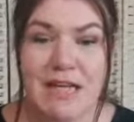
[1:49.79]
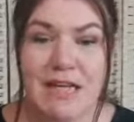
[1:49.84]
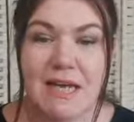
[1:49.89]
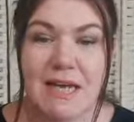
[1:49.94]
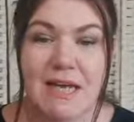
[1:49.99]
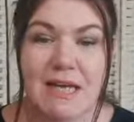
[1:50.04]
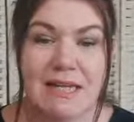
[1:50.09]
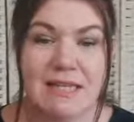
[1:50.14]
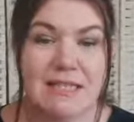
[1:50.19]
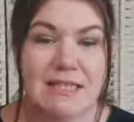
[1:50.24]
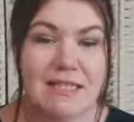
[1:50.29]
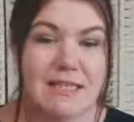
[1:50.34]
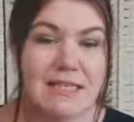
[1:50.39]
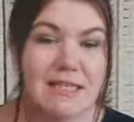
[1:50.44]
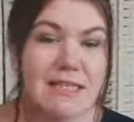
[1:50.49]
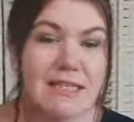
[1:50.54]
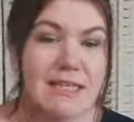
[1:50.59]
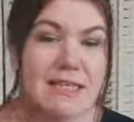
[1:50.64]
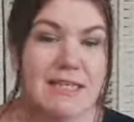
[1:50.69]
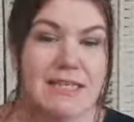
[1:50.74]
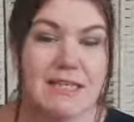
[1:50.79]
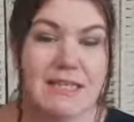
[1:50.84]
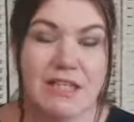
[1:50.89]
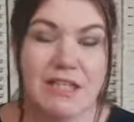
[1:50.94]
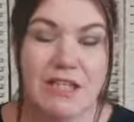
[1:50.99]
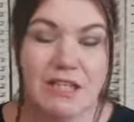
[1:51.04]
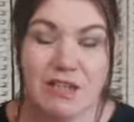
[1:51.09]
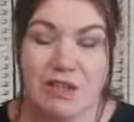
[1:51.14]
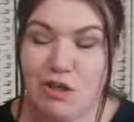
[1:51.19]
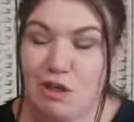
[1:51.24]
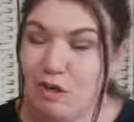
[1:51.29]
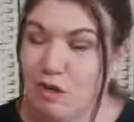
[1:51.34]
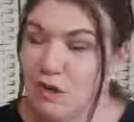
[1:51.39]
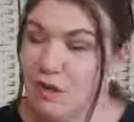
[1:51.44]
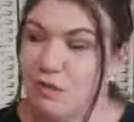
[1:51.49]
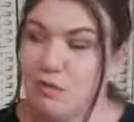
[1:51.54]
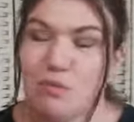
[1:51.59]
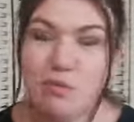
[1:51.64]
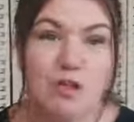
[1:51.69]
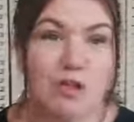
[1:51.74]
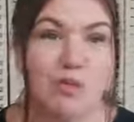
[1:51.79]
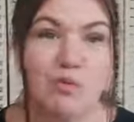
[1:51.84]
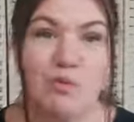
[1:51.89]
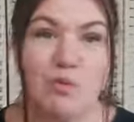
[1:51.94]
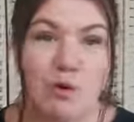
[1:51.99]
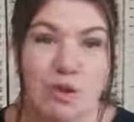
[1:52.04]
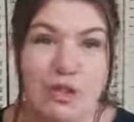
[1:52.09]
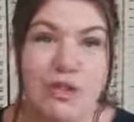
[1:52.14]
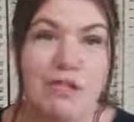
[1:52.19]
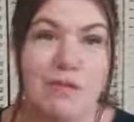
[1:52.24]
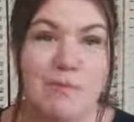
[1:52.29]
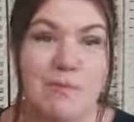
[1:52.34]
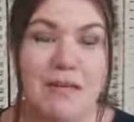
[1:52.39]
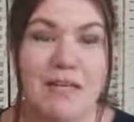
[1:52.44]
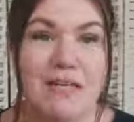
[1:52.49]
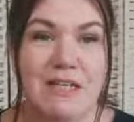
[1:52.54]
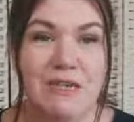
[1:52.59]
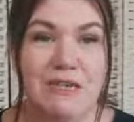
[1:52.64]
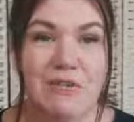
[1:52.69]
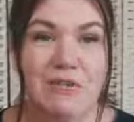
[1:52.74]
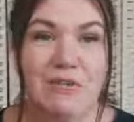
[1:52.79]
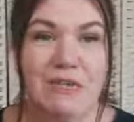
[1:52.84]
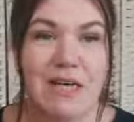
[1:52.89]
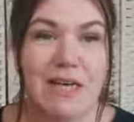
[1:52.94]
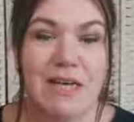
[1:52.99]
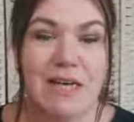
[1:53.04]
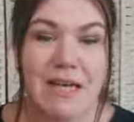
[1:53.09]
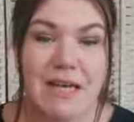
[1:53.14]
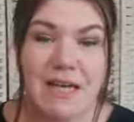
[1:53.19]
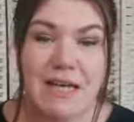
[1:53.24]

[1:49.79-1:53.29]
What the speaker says: and to sit and stop and just watch the media all day.